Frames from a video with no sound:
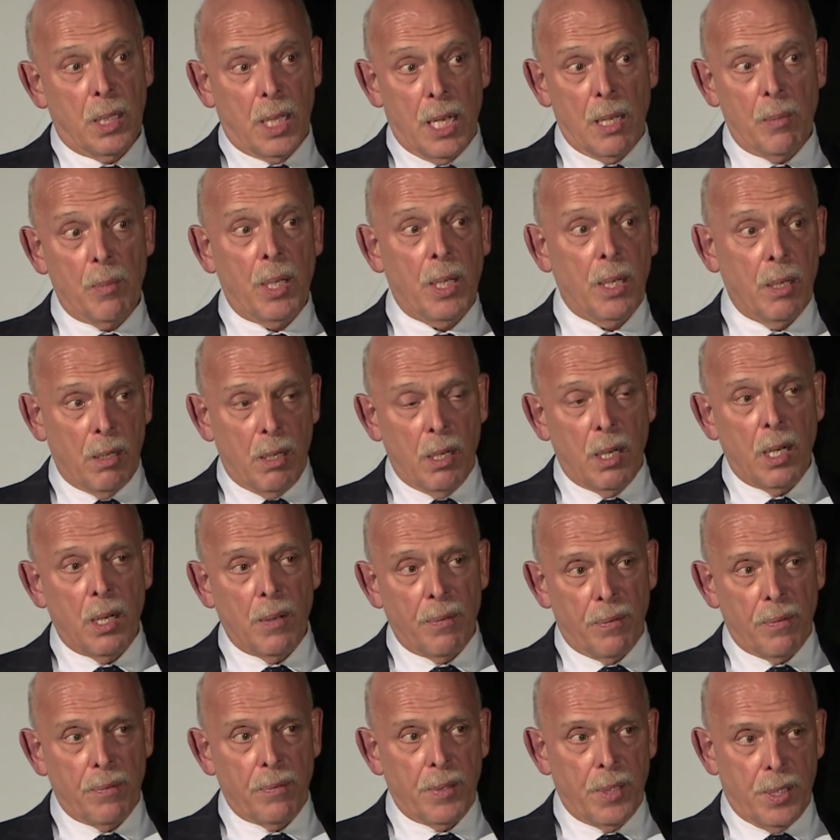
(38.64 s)
coming
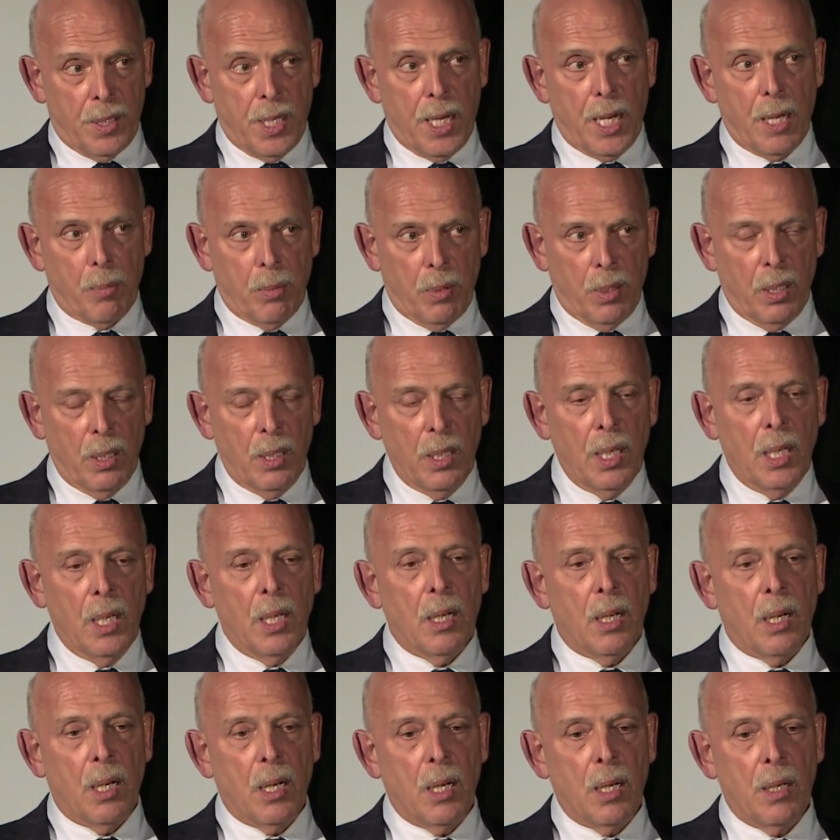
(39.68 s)
off the table
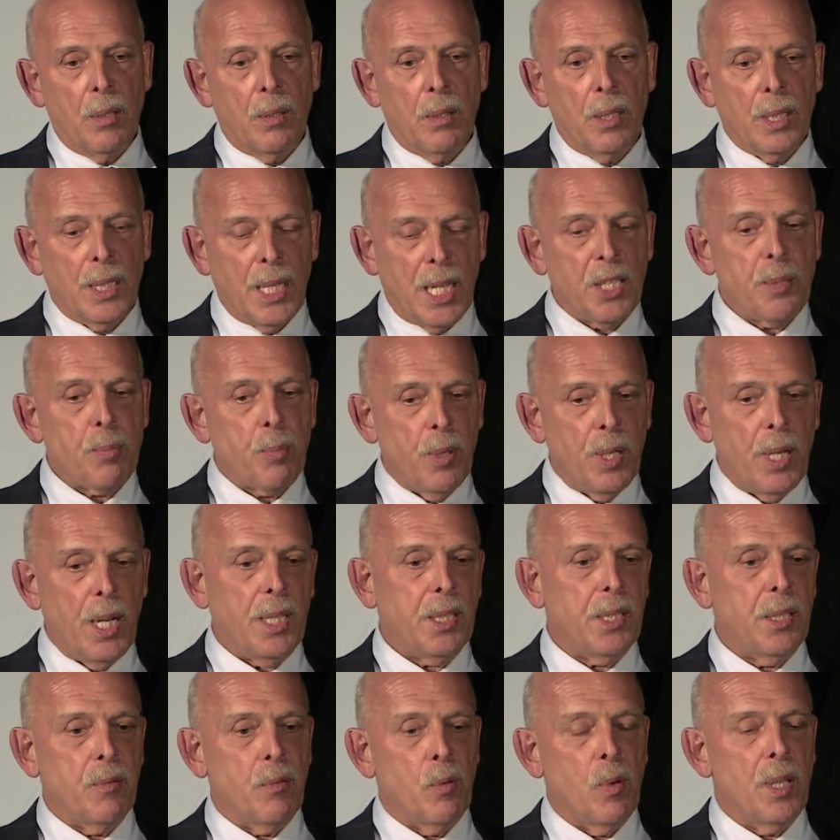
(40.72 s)
are less
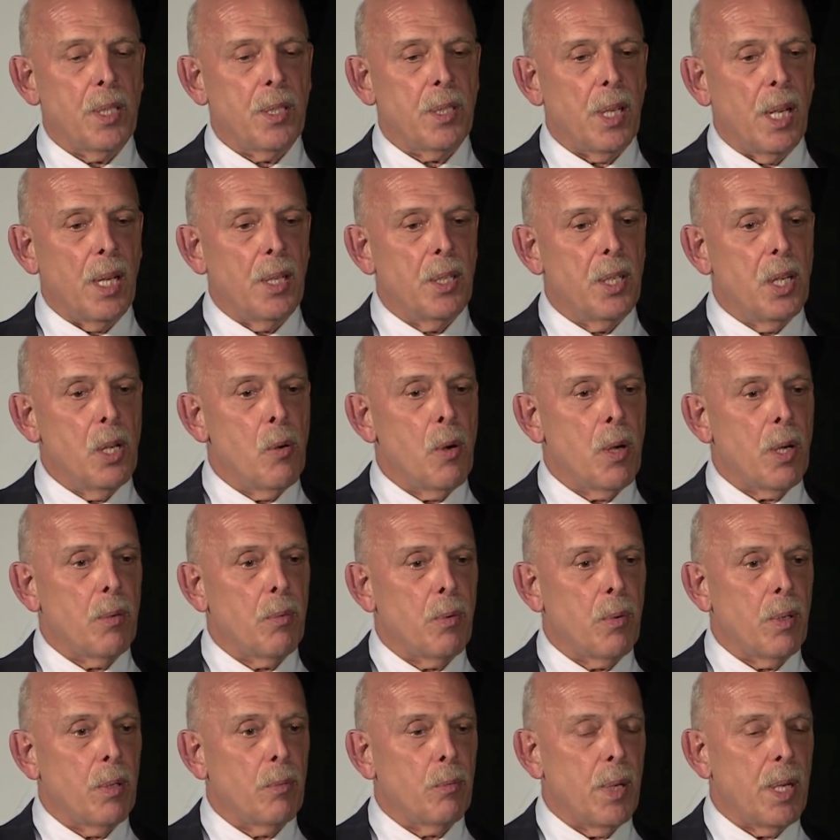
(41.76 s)
productive ones, and newer
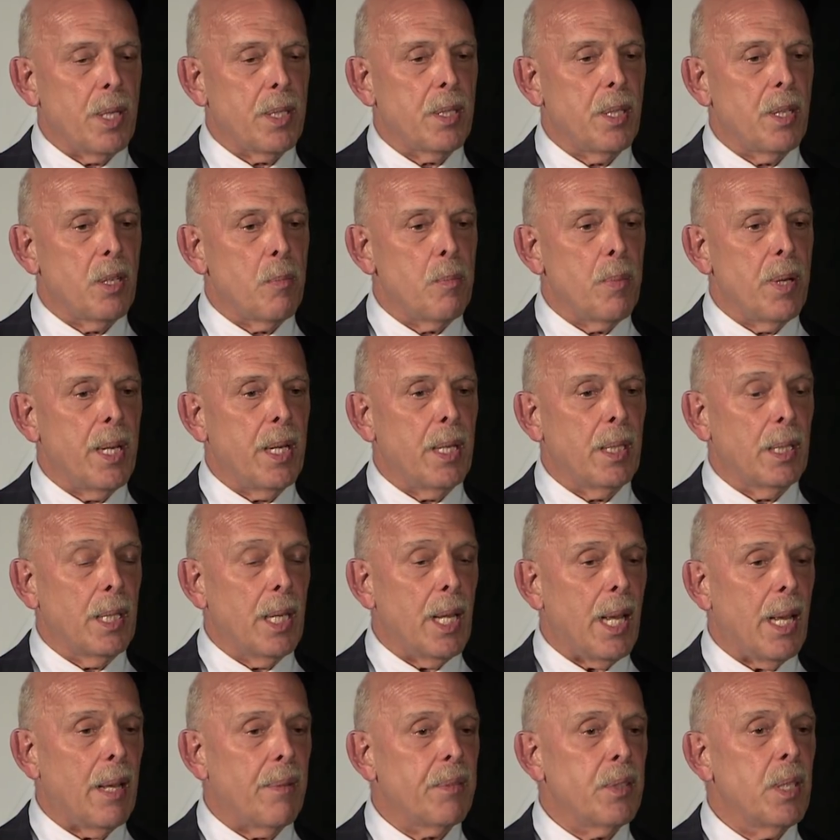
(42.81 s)
rigs that are being
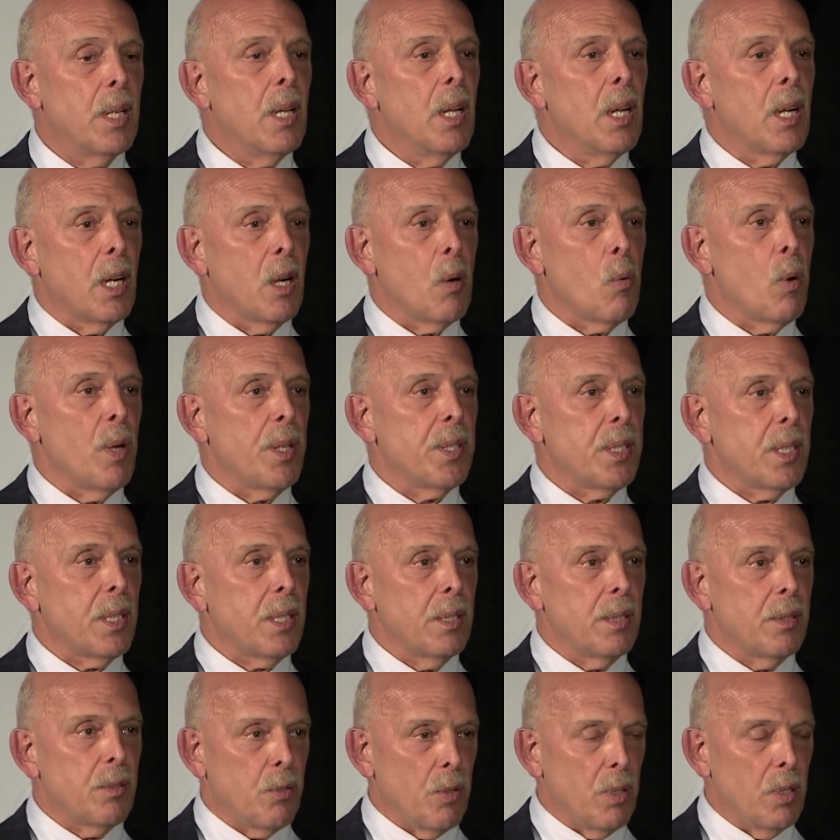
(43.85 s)
left are ones that
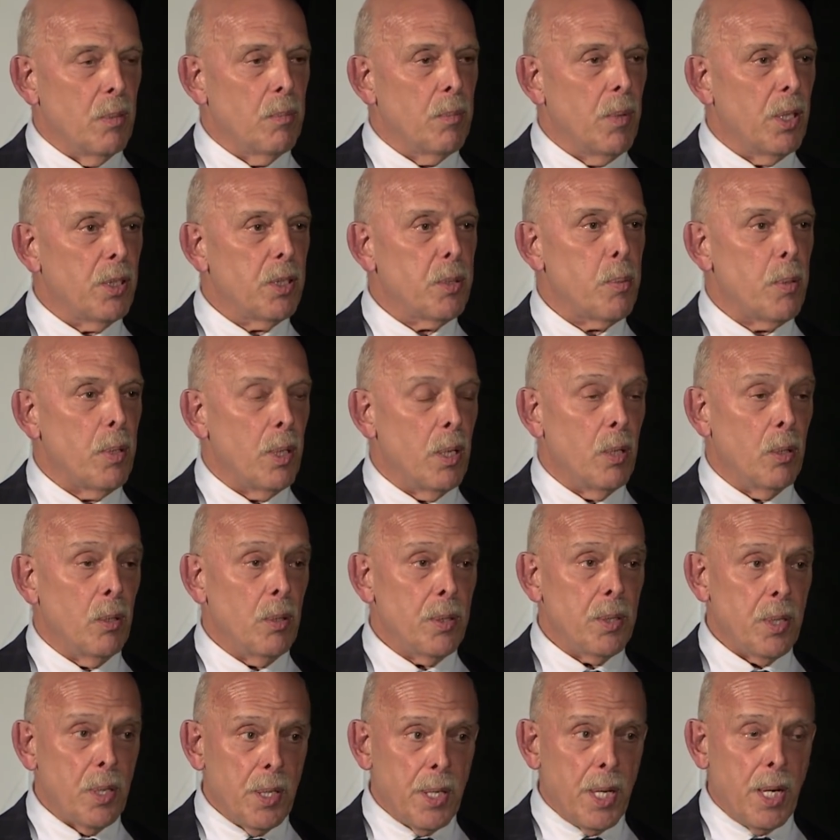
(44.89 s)
can drill multiple
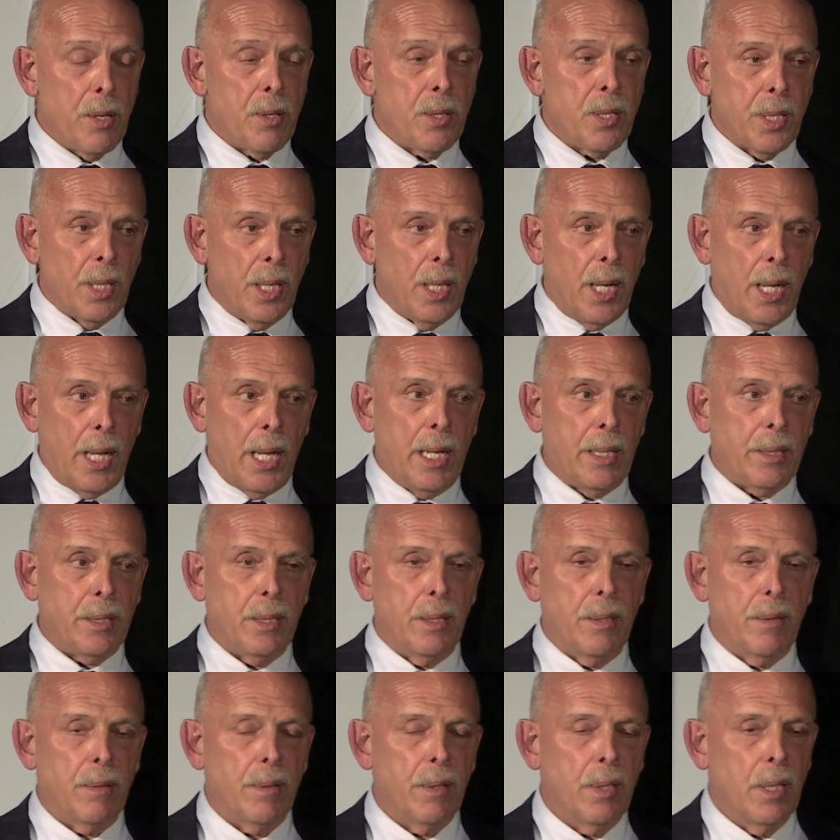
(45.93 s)
holes and they're still
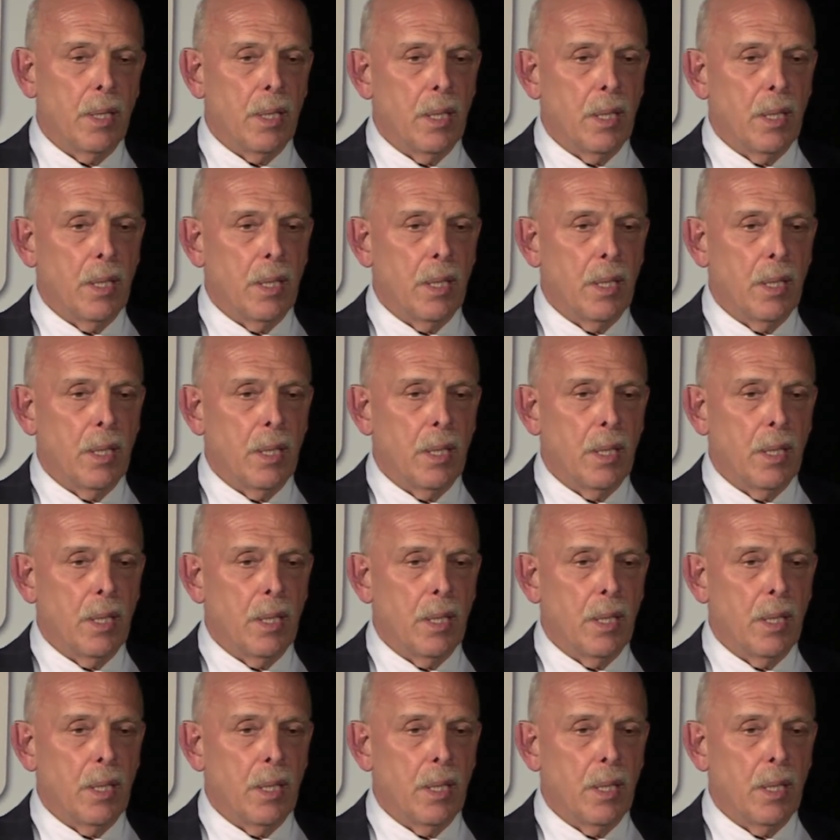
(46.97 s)
active.